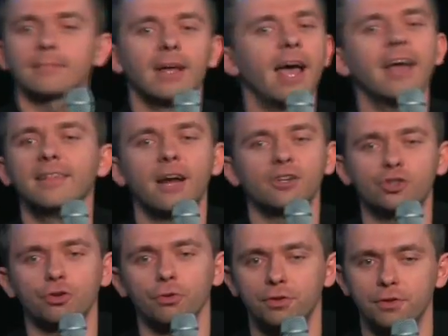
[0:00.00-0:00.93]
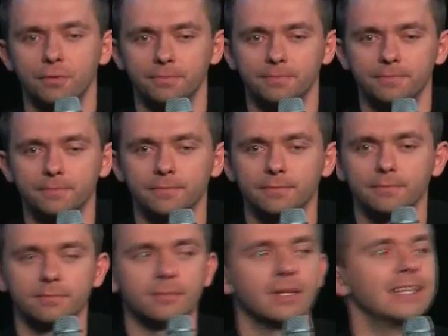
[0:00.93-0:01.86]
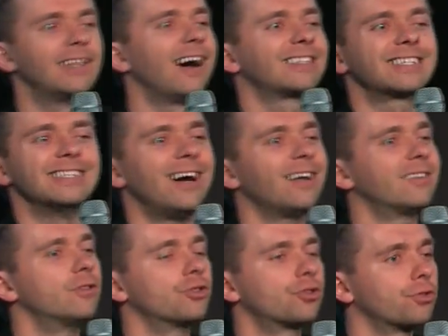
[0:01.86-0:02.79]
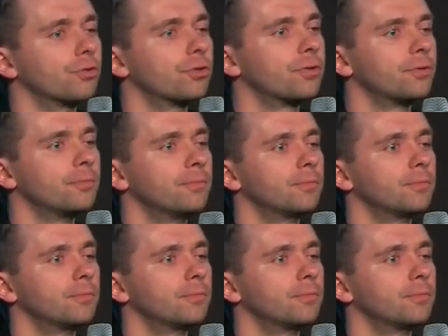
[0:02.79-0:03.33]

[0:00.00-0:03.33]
Ain't that truth. That's not the truth.